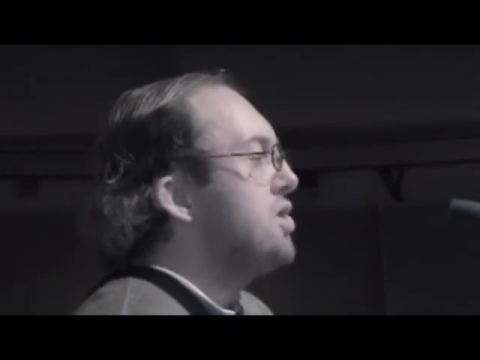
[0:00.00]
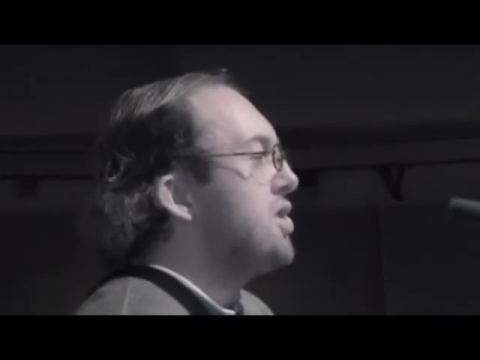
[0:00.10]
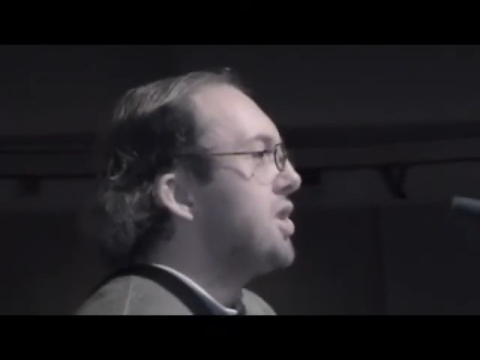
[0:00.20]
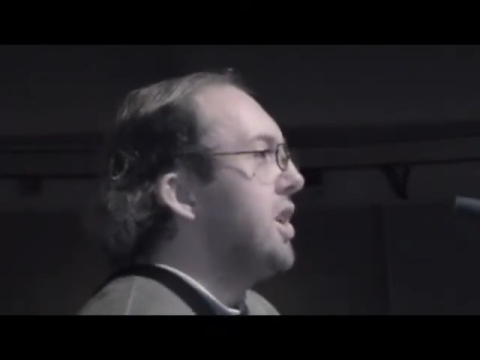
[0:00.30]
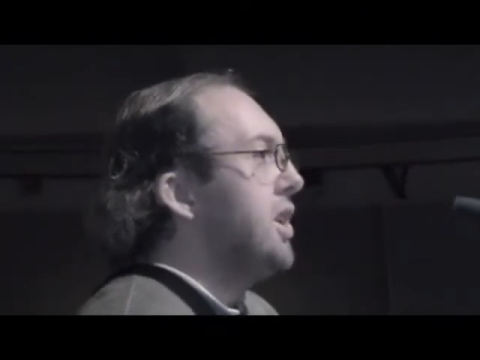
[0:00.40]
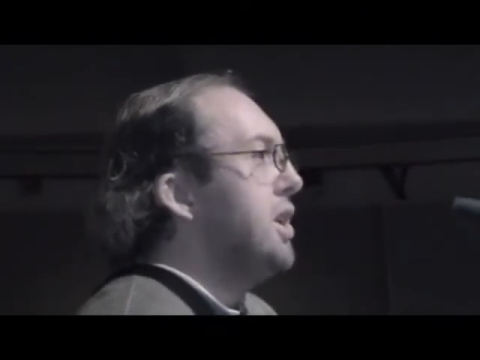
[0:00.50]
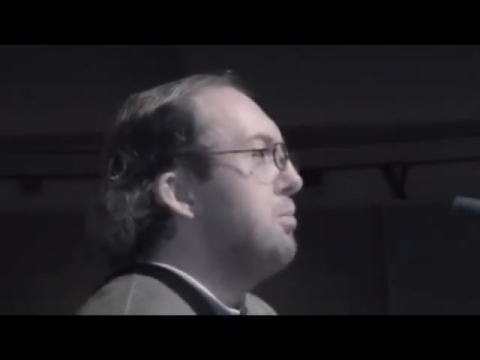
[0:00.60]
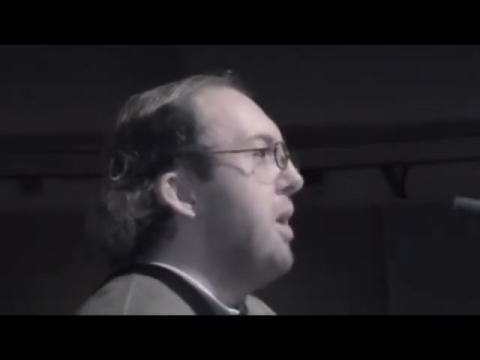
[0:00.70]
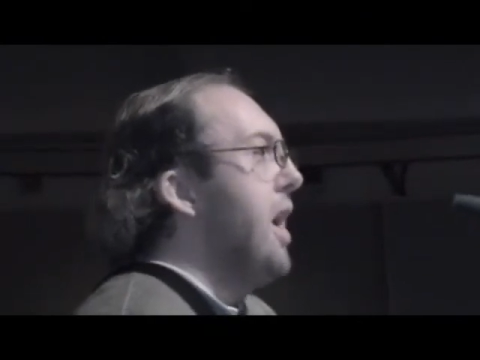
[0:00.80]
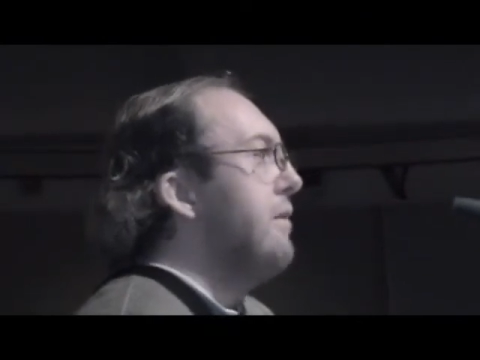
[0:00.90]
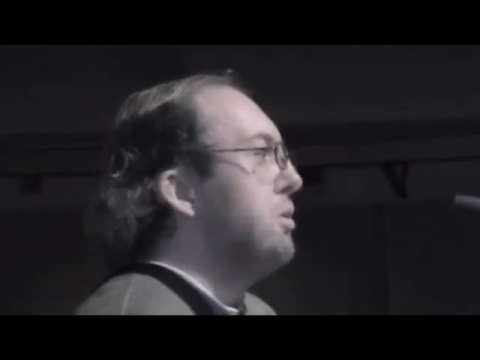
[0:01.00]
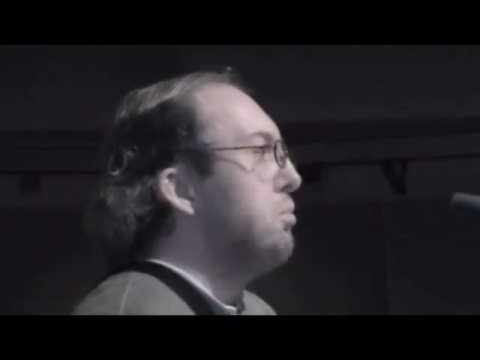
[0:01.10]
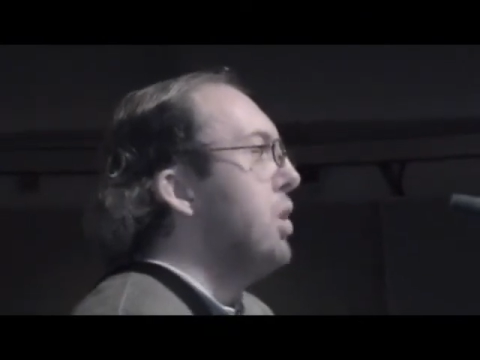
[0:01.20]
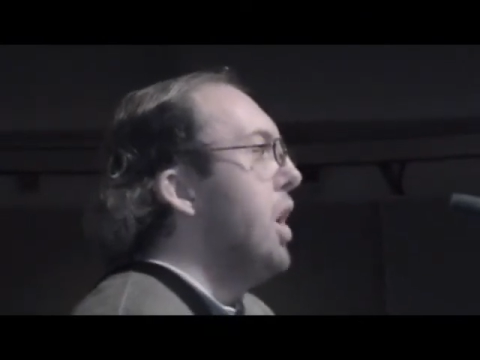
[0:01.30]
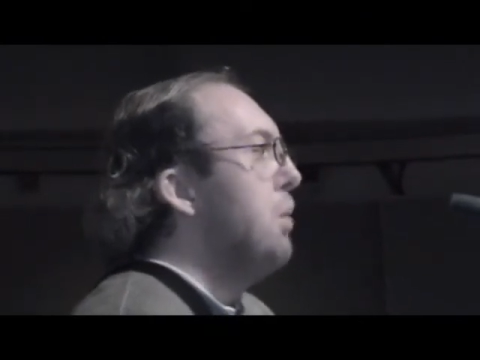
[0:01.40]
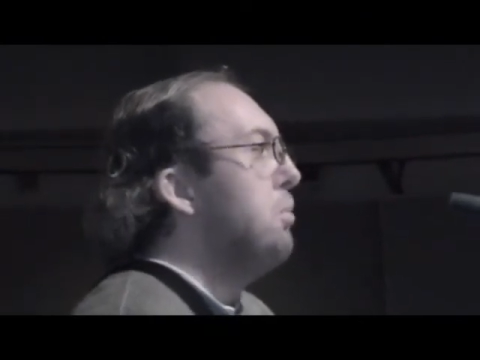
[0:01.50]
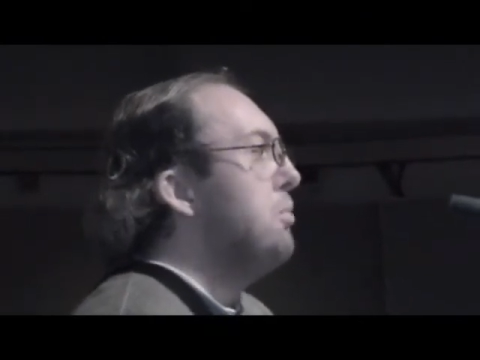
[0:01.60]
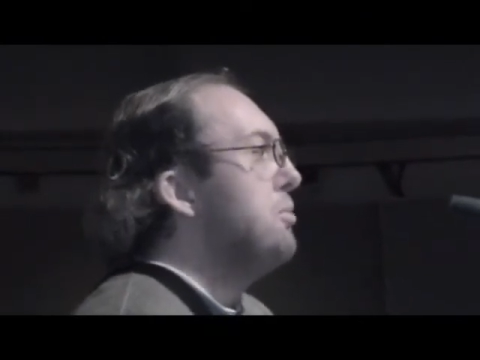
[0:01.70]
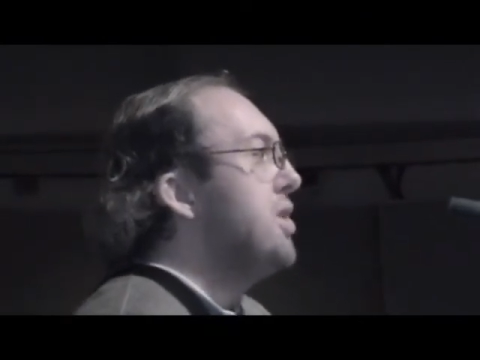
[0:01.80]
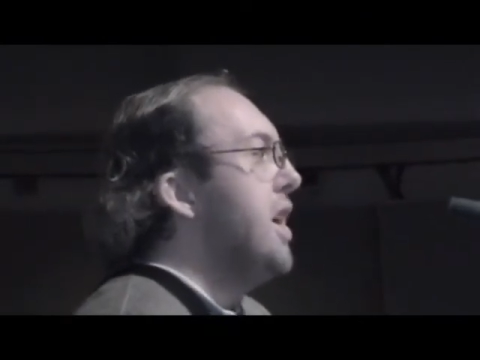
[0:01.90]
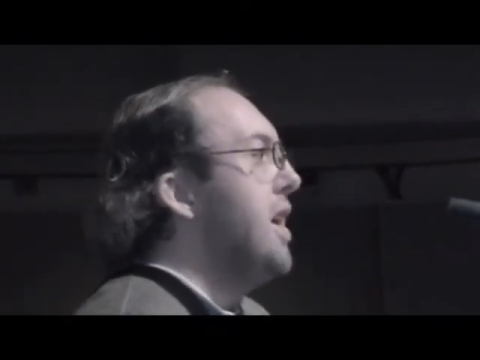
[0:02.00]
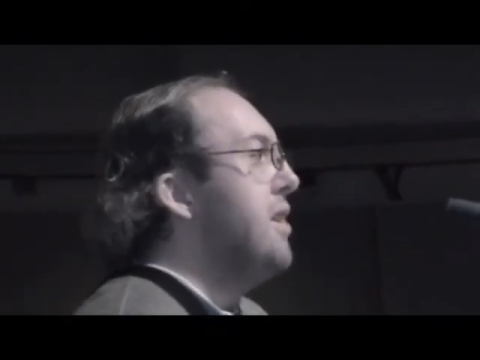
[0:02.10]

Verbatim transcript: we're just going to keep having problems.